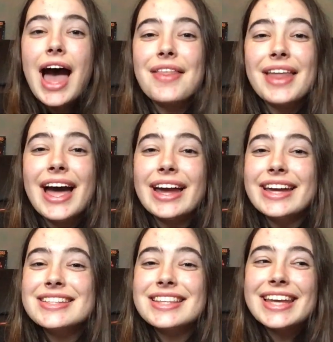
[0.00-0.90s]
And that
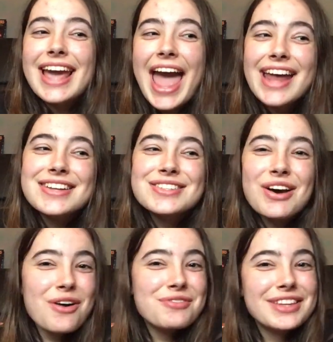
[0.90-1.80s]
is the end
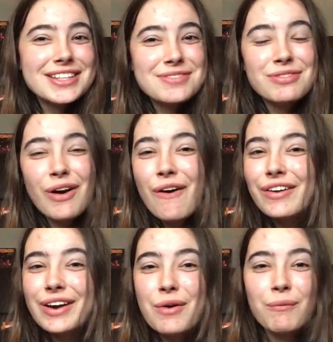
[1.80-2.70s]
of this
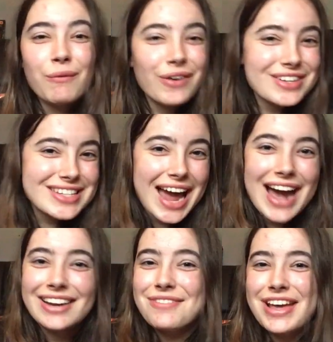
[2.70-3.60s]
vlog. What
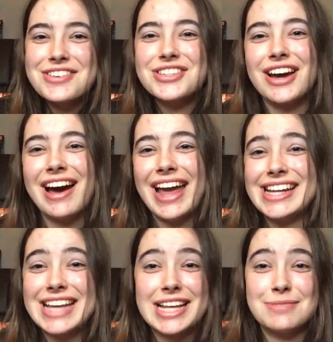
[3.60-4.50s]
an adventure
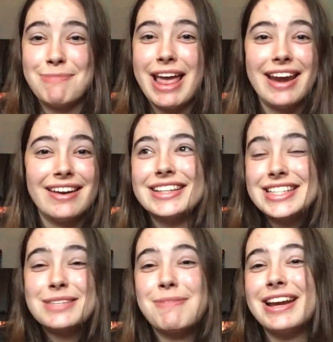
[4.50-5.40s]
it has been.
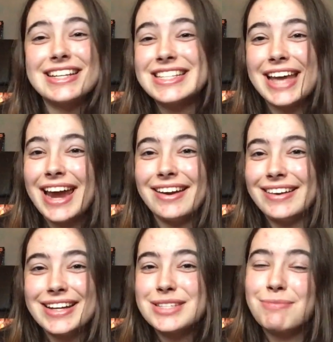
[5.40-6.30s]
This has been
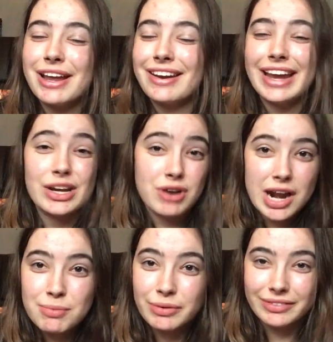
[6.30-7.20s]
insane. It's been
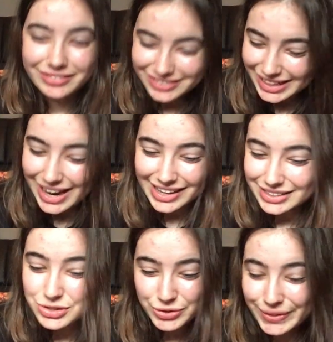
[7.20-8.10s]
incredible
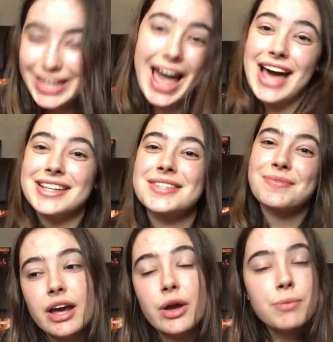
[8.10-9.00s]
truly has.
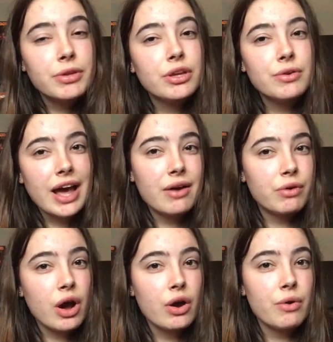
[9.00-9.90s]
I hope that you now
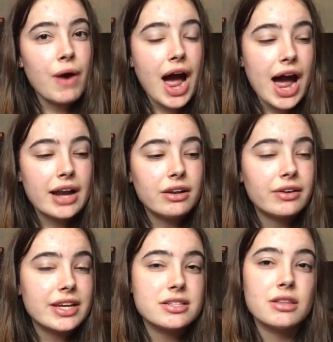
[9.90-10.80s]
go and
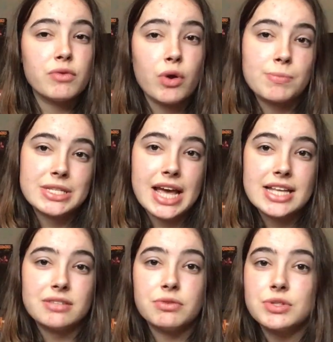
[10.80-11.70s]
look into the view
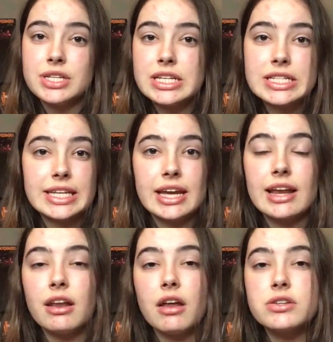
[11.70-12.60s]
upstairs if you didn't see it
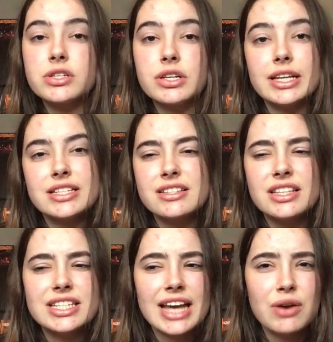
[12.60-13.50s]
in London. Listen to
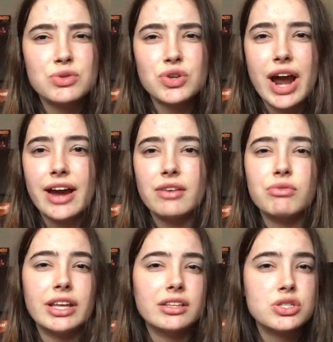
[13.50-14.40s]
the soundtrack,
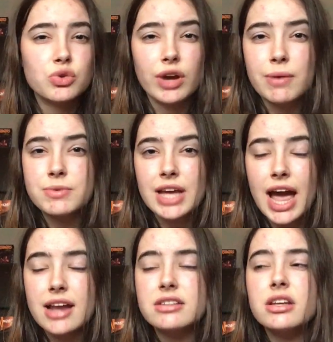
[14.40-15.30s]
read the script,
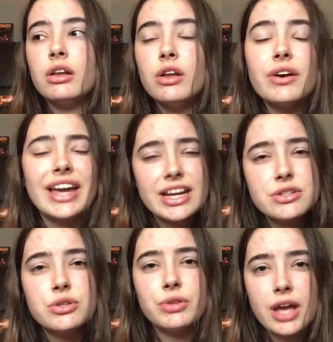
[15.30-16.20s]
and look
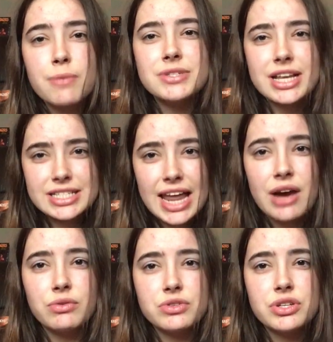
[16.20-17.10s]
into the upstairs
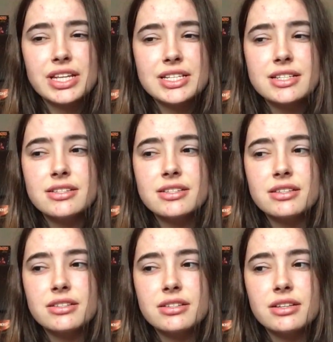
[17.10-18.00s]
lounge. This
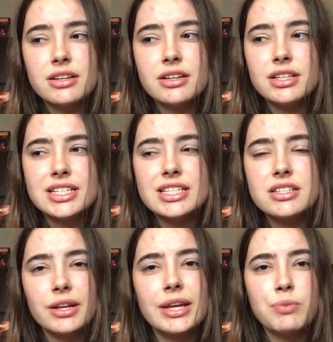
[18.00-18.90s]
is uh, this is
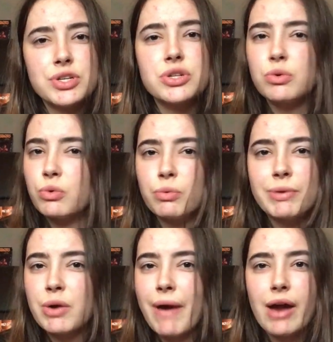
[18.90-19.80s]
something we should all
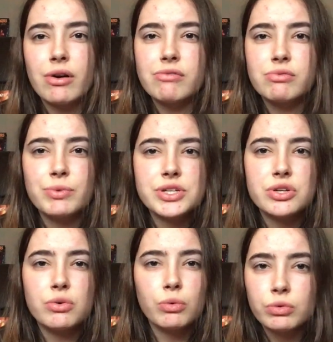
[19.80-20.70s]
be aware of, we
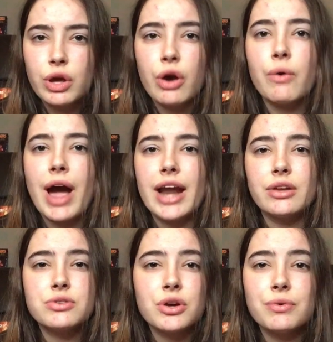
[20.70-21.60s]
should all know, and
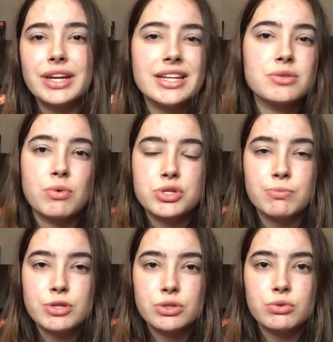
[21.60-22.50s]
you don't need to watch
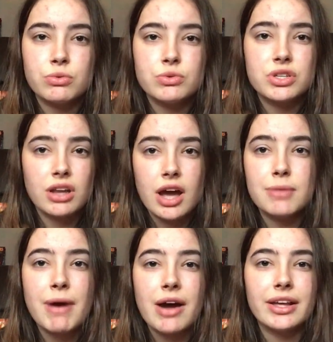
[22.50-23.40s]
the musical to learn
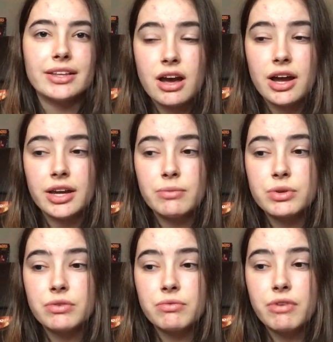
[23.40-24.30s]
about it. I
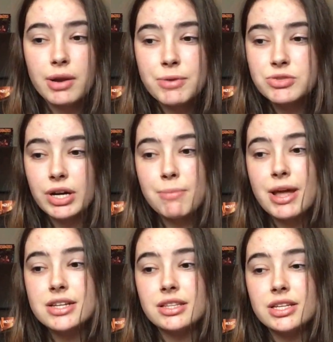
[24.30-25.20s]
would very much
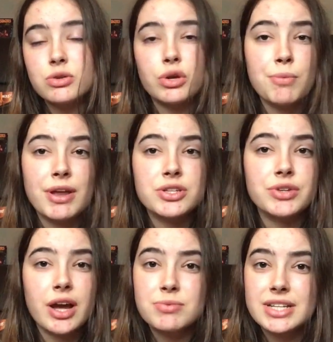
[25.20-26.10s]
recommend the
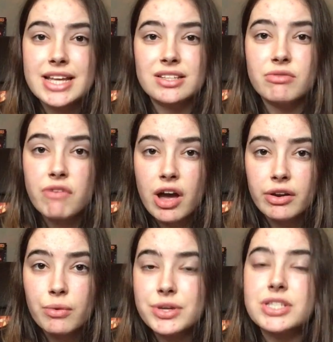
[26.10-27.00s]
documentary Upstairs
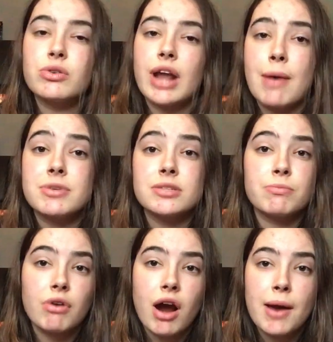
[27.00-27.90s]
Inferno, which is on
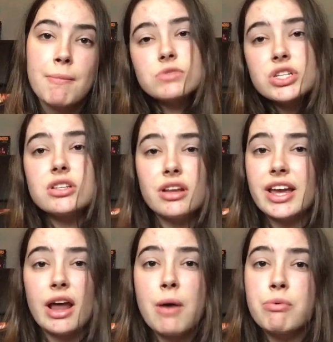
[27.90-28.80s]
Amazon Prime. Just
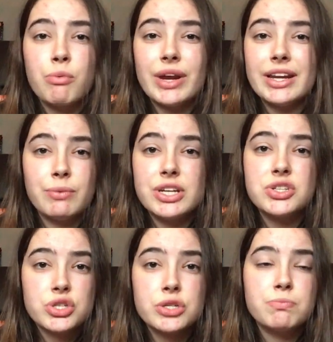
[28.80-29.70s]
look it up, we, we
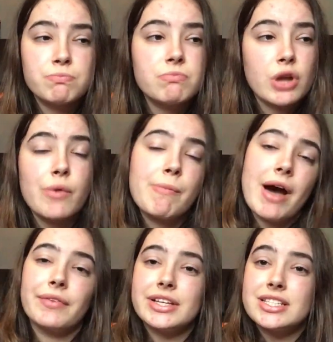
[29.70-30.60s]
should know
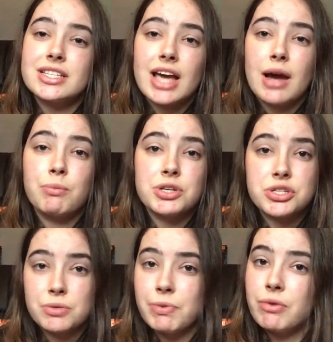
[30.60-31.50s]
about this and we
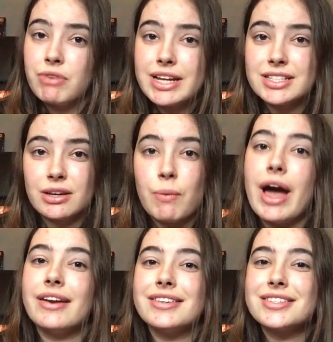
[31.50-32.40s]
should be raising
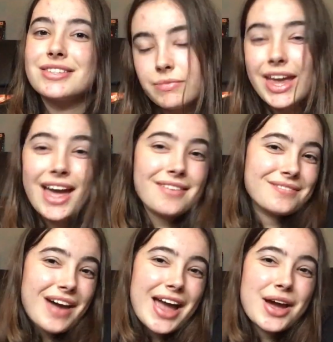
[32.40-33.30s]
awareness. But yeah,
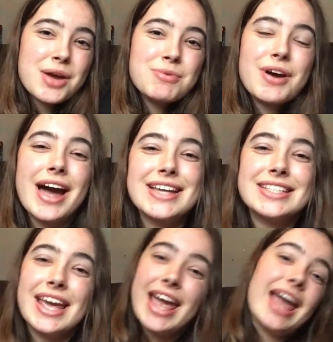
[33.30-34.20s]
I hope you
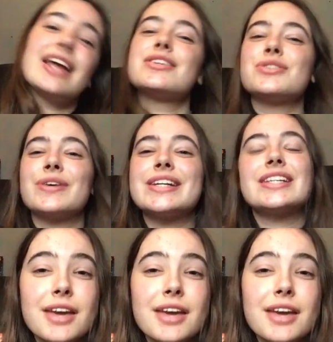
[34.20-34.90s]
guys enjoyed.